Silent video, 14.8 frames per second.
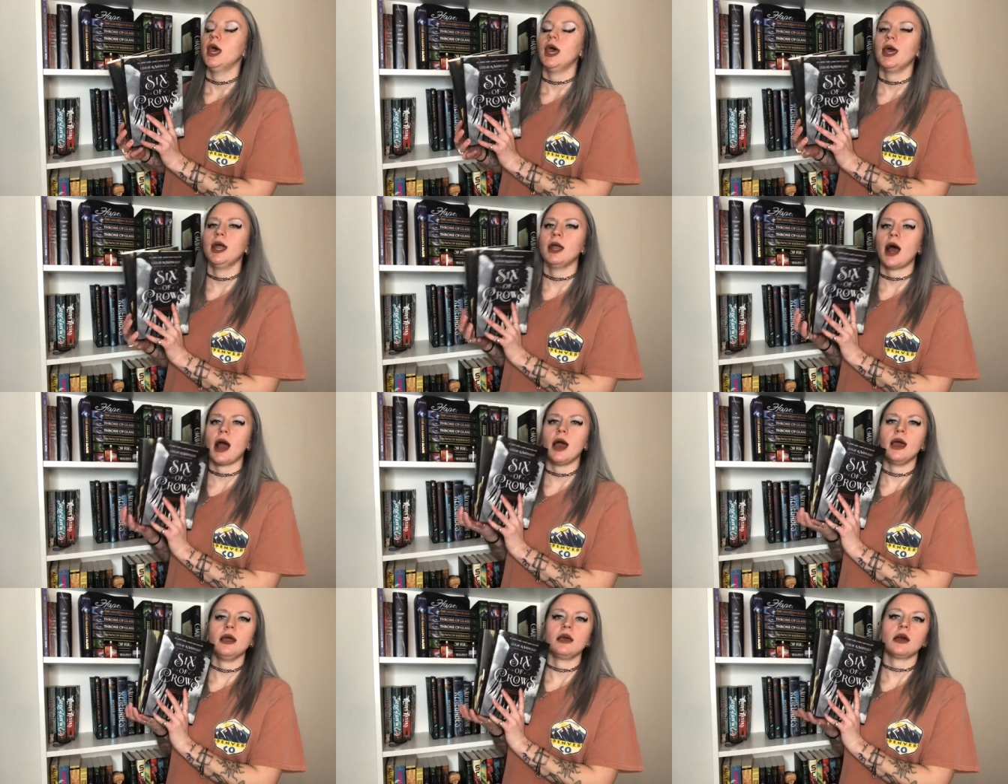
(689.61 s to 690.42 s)
and
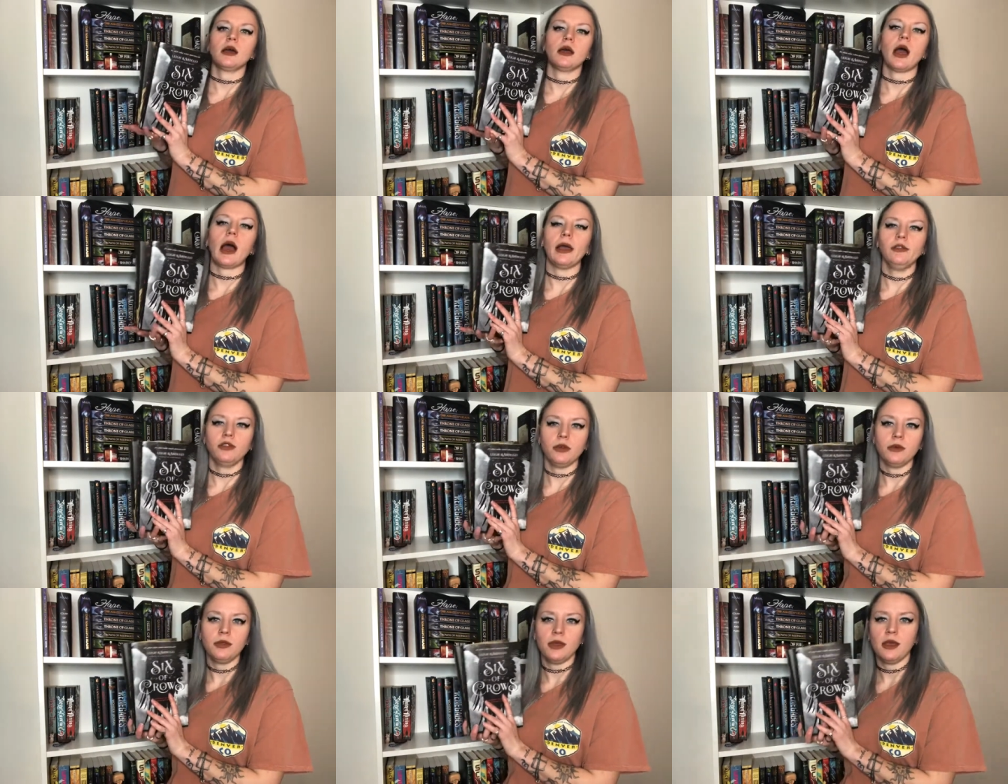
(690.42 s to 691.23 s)
I I
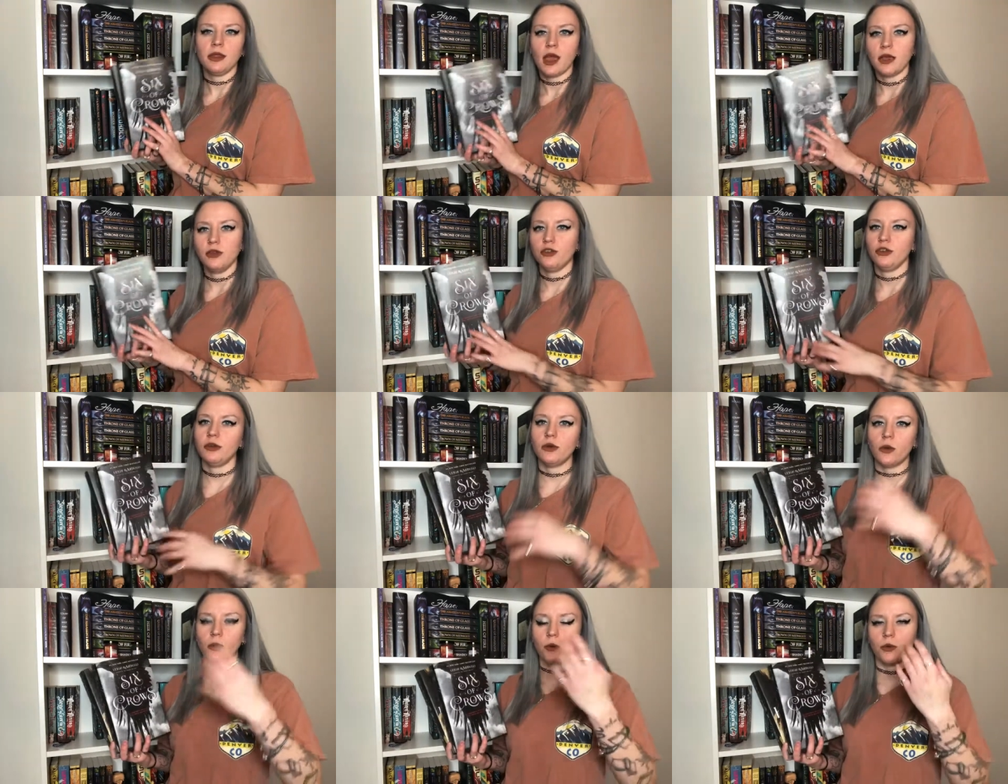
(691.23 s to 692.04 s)
do think that you
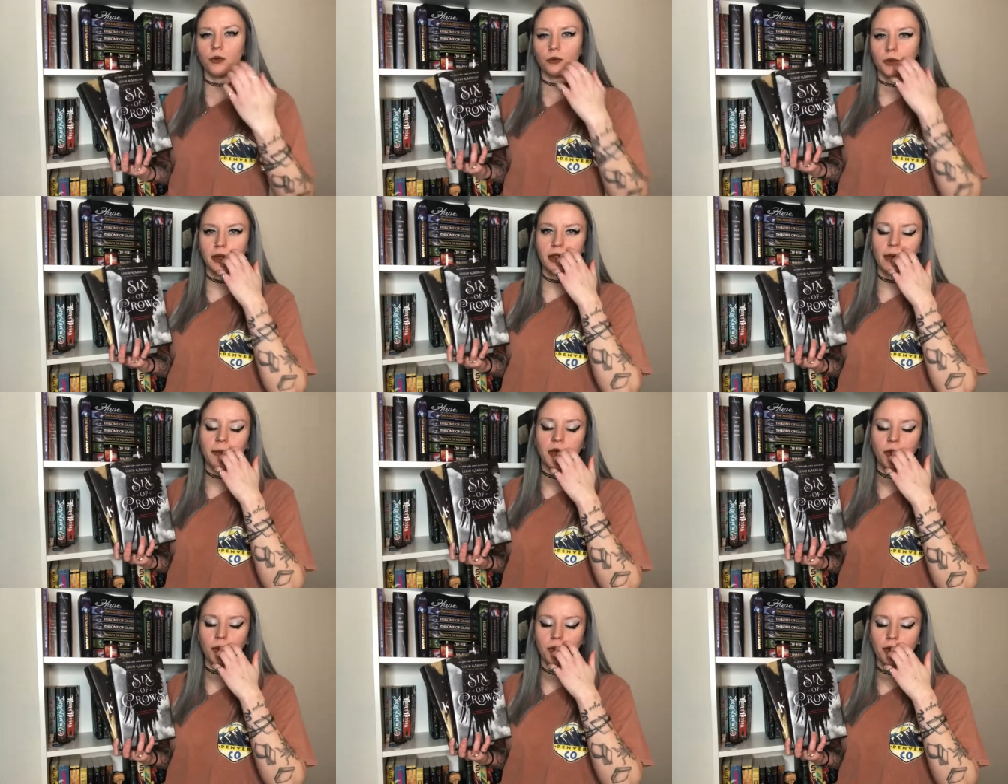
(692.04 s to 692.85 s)
should read them
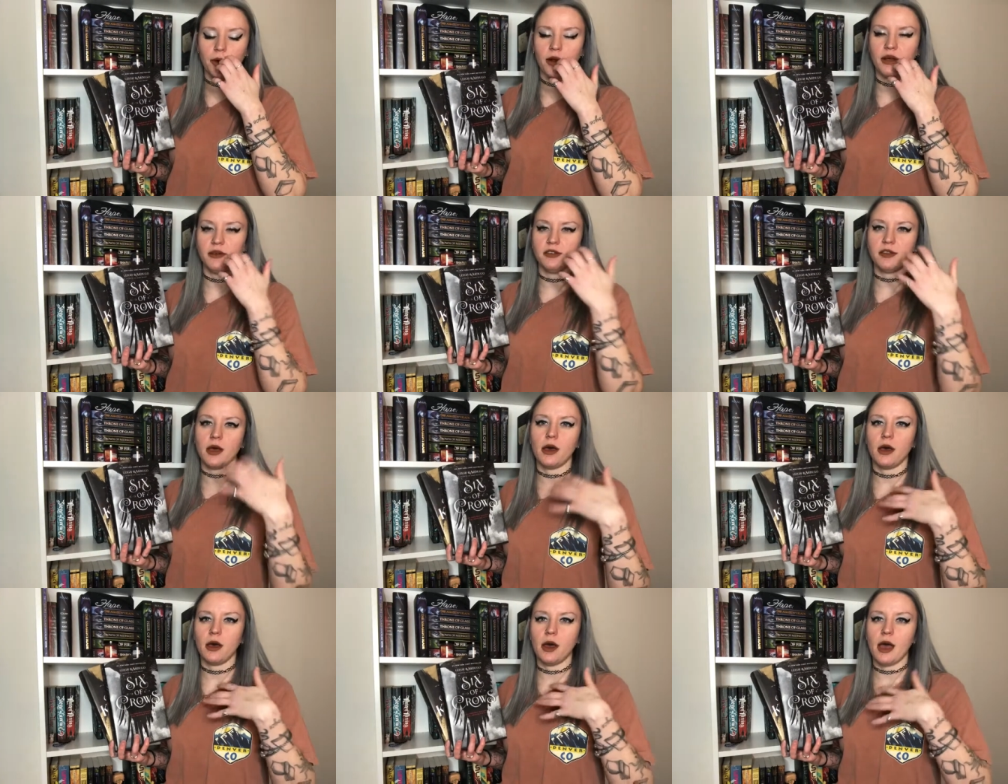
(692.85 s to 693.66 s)
in order as
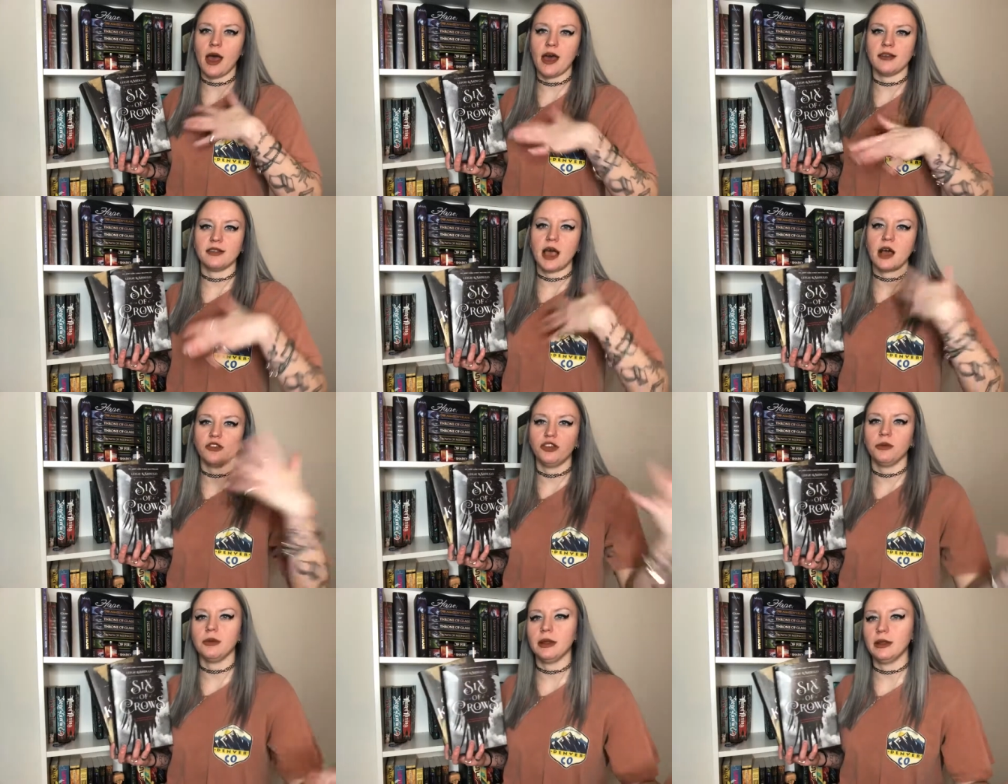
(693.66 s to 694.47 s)
as how
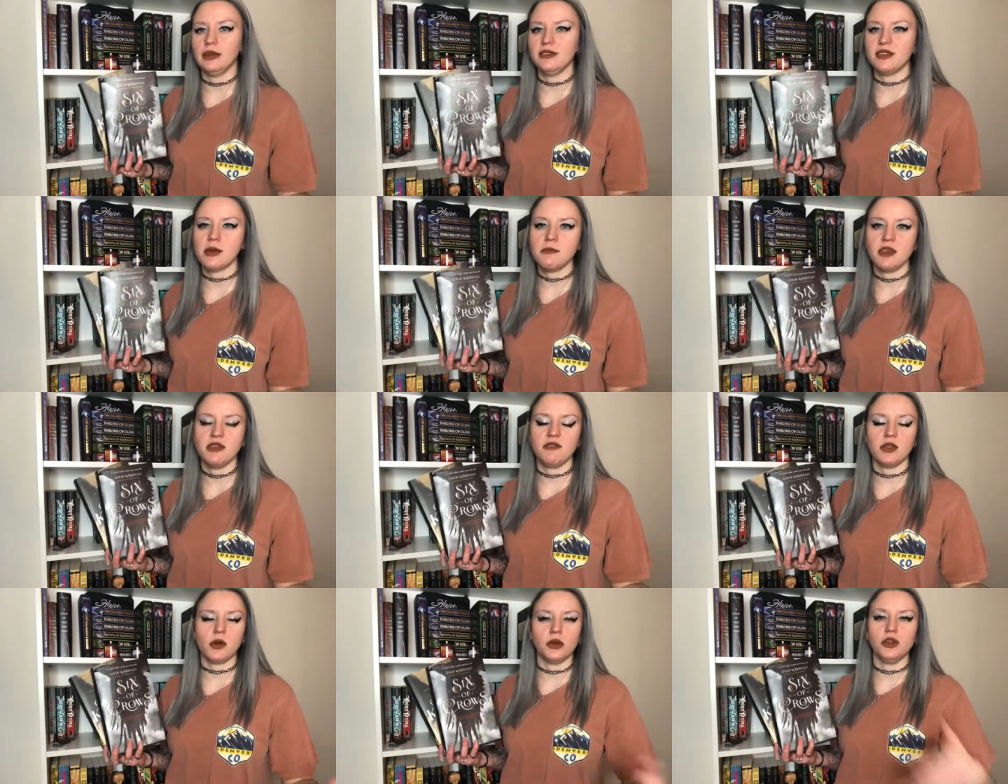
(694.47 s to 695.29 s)
she released them
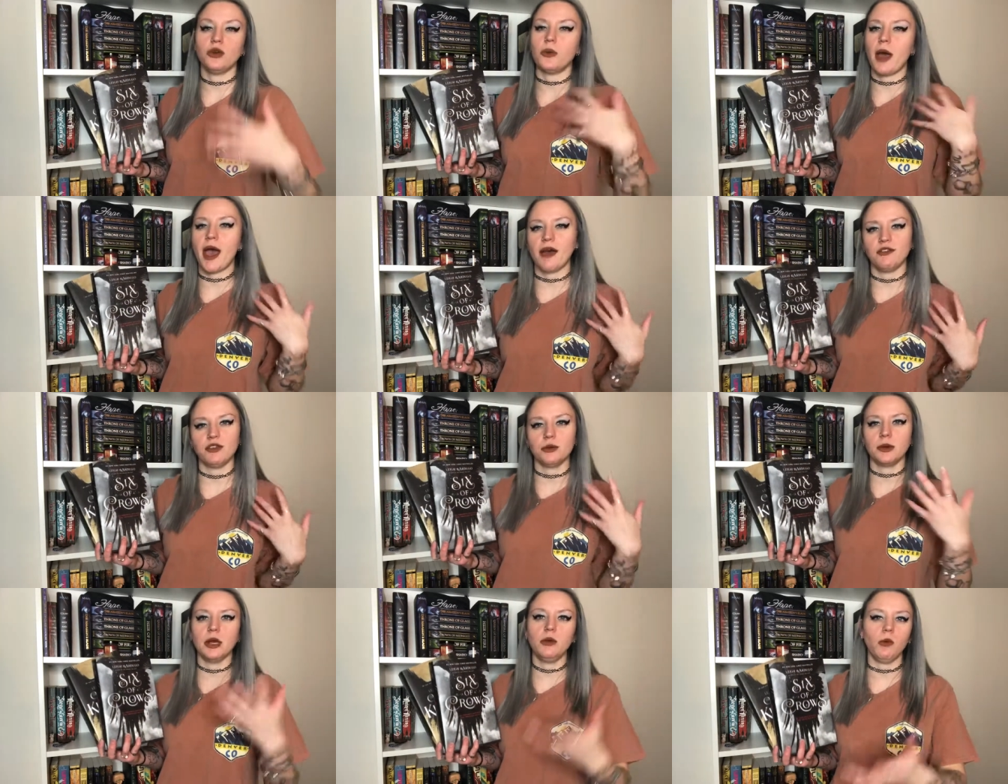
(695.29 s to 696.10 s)
even though you don't have
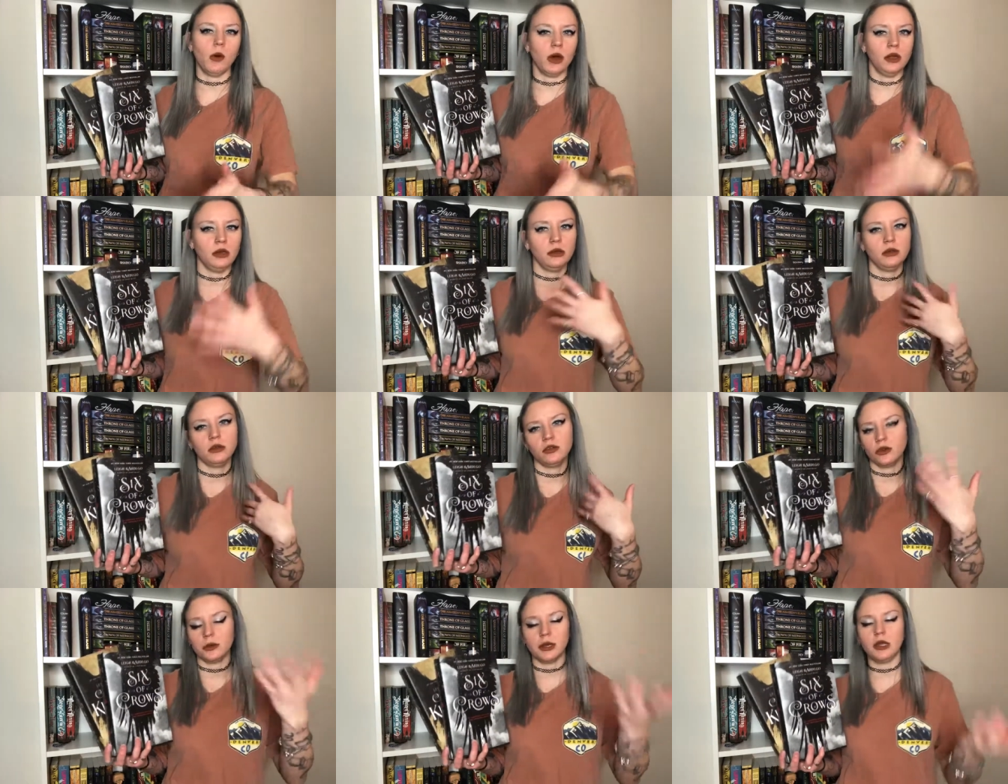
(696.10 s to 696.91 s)
to read one
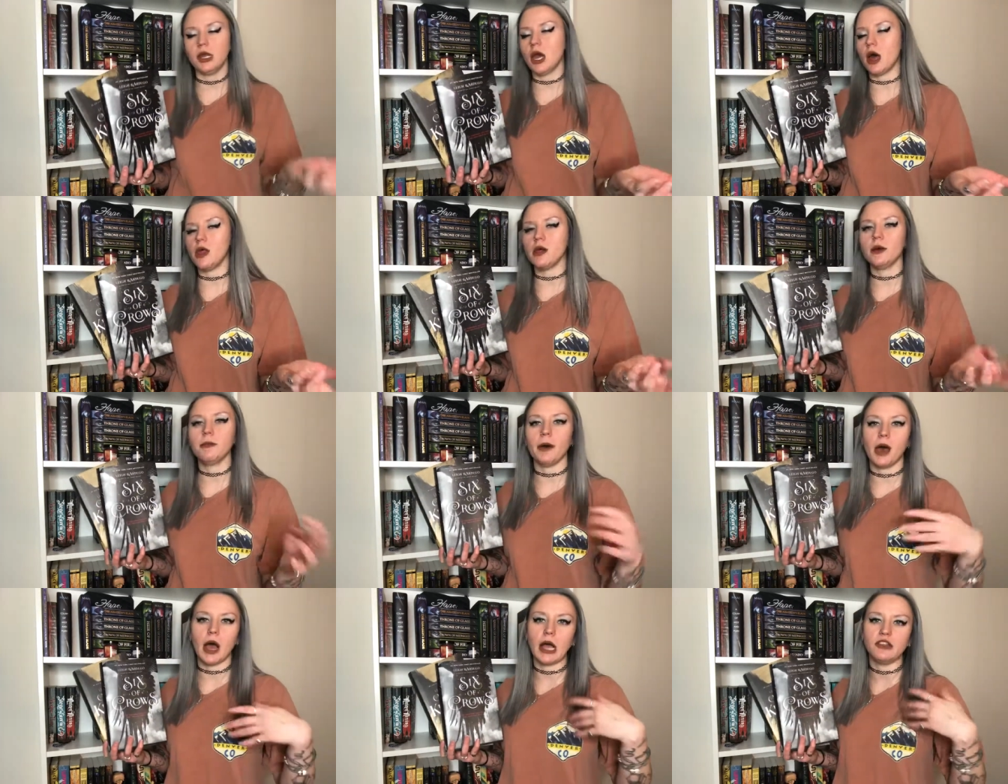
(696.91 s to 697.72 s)
to read the other
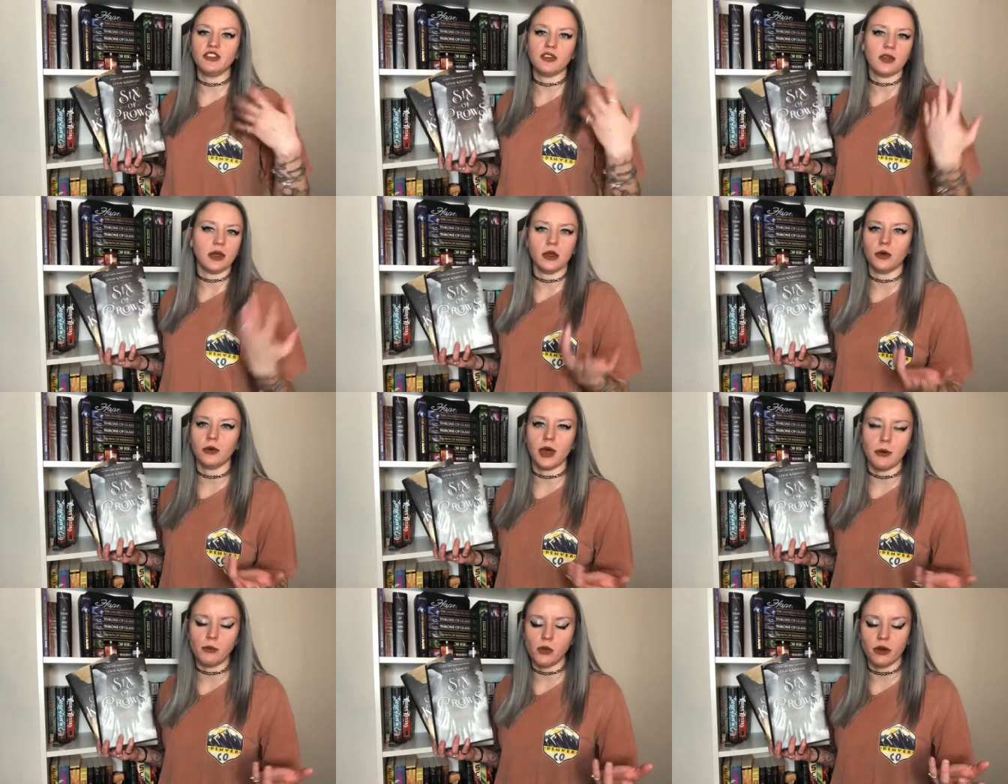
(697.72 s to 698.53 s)
but I just think you'll
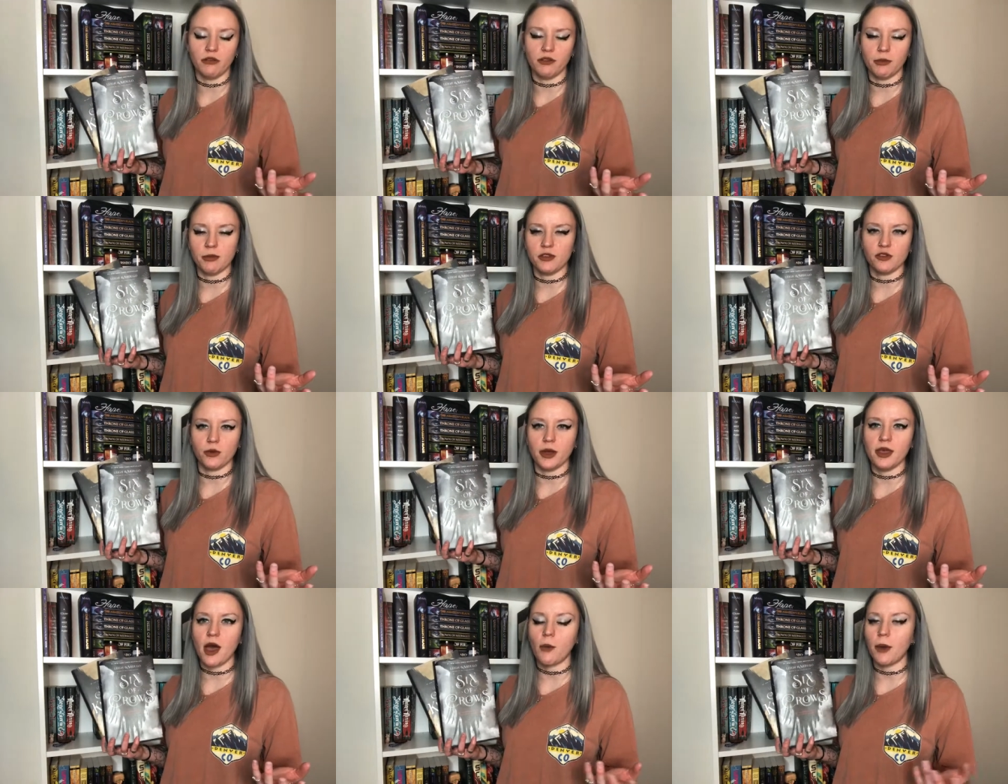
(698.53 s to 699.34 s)
get more from the
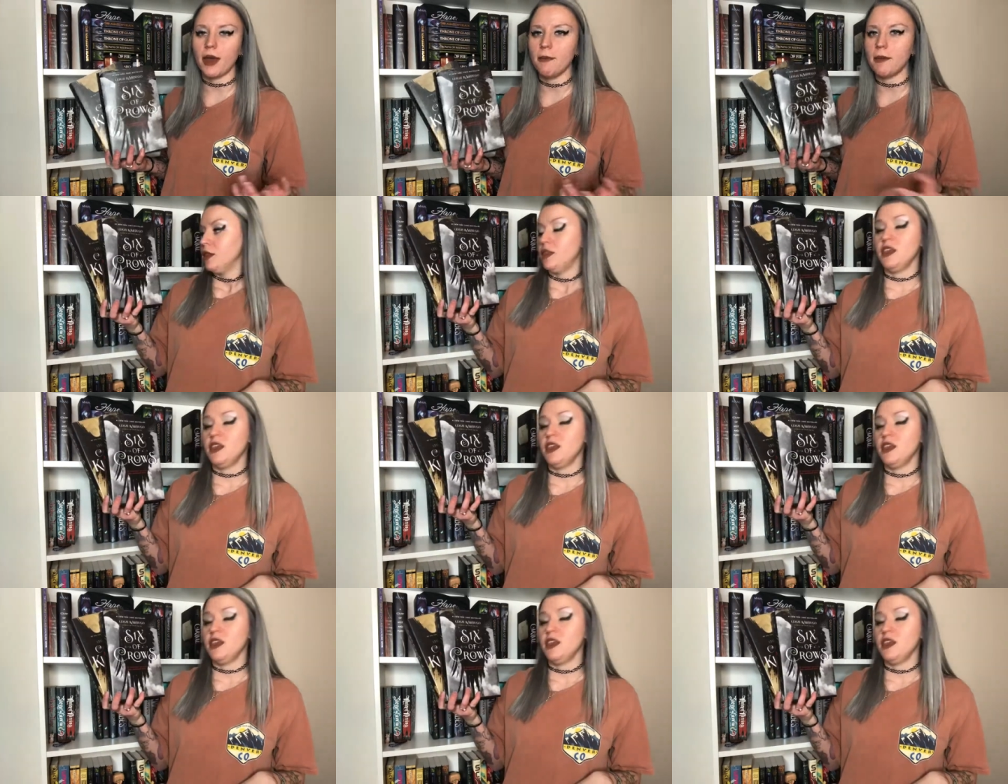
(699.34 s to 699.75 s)
story that way.